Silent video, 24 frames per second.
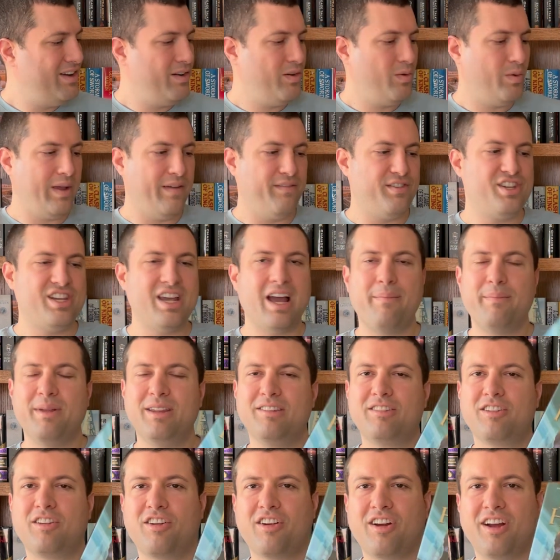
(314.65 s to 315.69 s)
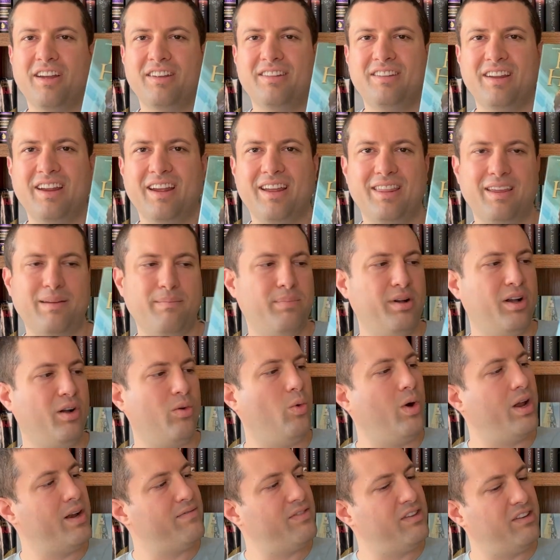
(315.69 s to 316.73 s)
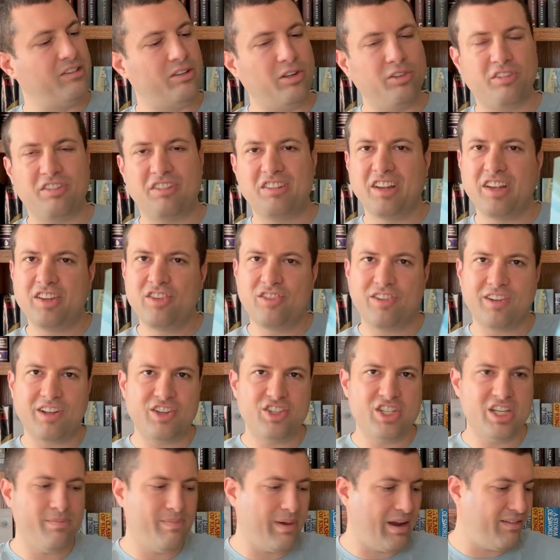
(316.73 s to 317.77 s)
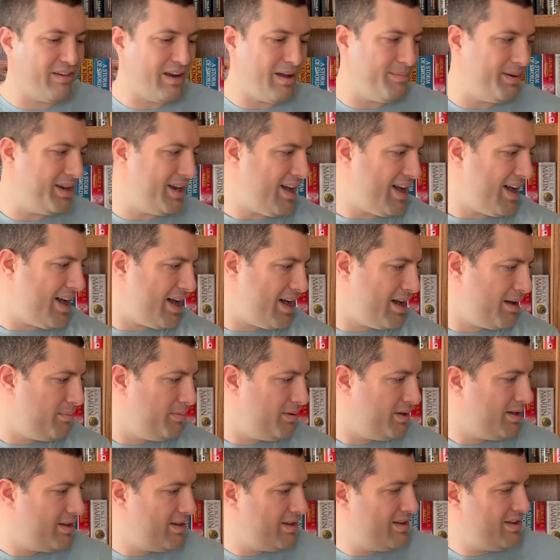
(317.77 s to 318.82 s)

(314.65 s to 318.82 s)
We have Shaman's Crossing, I think book 1 of the Soldier Sun trilogy by Robin Hobb.